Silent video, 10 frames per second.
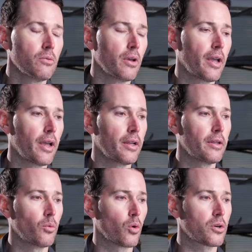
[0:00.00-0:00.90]
And
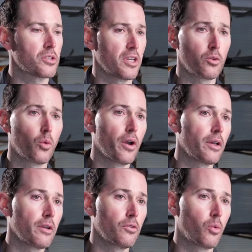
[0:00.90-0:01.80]
it works the other
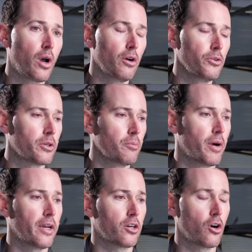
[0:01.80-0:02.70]
way as well. You could
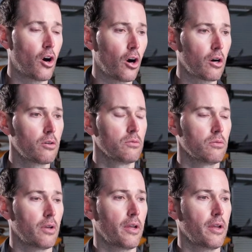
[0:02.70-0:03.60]
buy a car
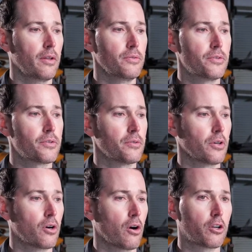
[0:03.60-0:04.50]
and the
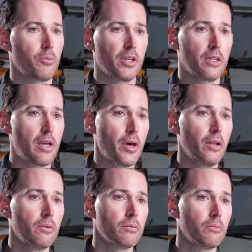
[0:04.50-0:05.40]
car could be a
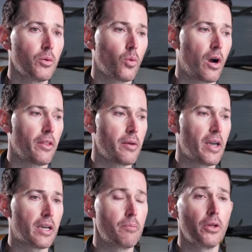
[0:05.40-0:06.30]
lemon. Meanwhile, they
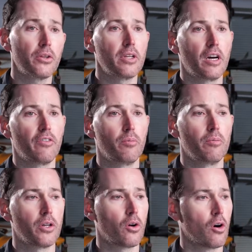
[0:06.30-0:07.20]
make 1 million of them
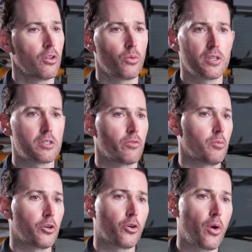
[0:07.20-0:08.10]
and all the rest of them
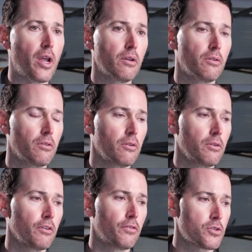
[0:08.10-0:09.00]
are great.
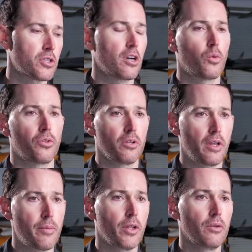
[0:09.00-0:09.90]
If you're stuck with the
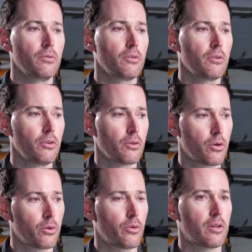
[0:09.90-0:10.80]
lemon, you're
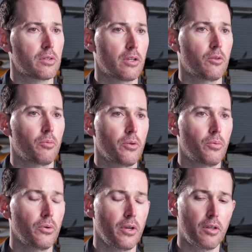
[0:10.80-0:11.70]
going around telling
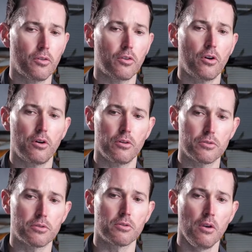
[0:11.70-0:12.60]
people, hey, this
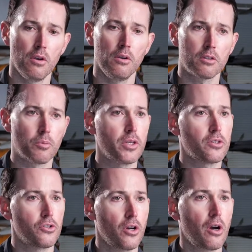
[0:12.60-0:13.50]
it's a piece
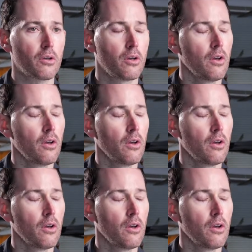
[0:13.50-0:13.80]
of junk.